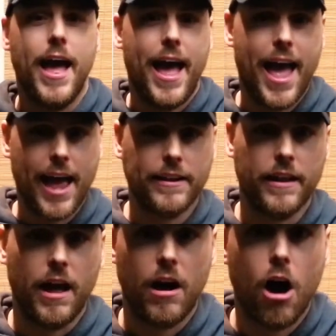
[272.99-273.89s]
and
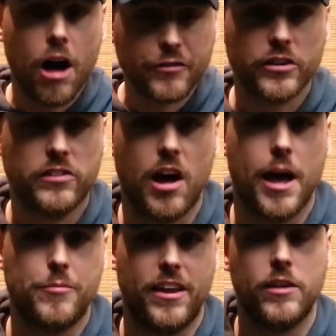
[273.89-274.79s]

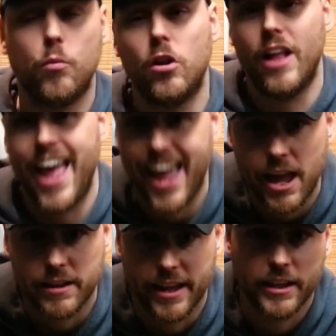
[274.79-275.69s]
oftentimes it will
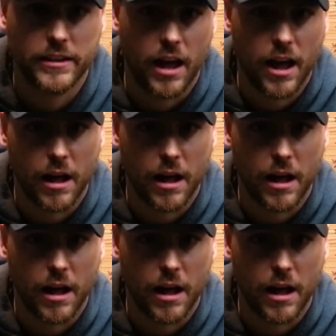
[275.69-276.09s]
aid in